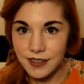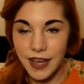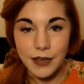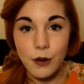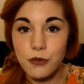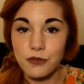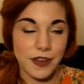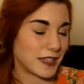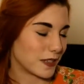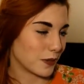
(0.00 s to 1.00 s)
I go through
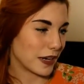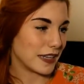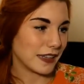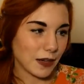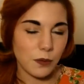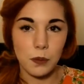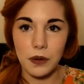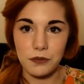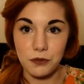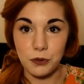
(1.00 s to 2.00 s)
phases where I eat like
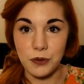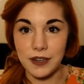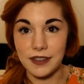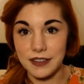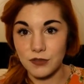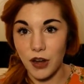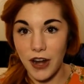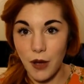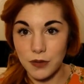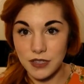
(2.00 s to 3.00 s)
one food, and this right
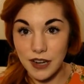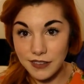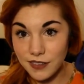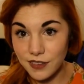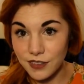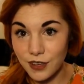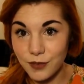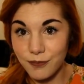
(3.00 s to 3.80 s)
now is nuts, so.